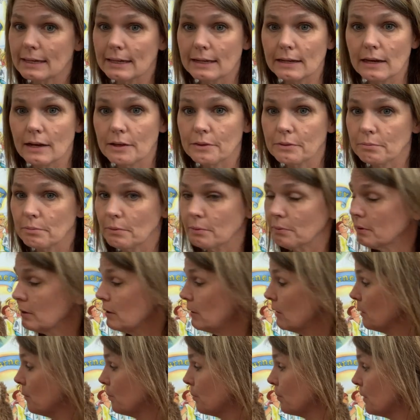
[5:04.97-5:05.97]
He got thrown
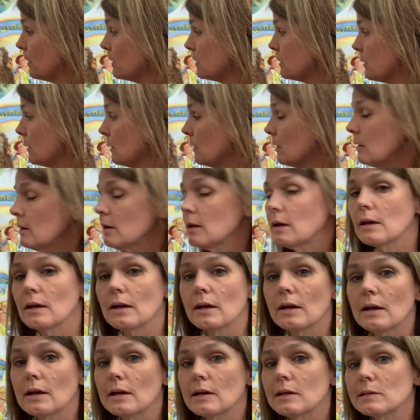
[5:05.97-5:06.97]
into prison.
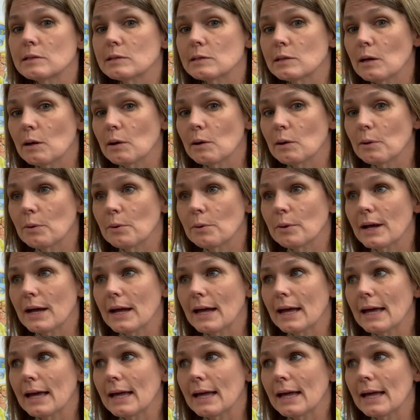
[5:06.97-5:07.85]
So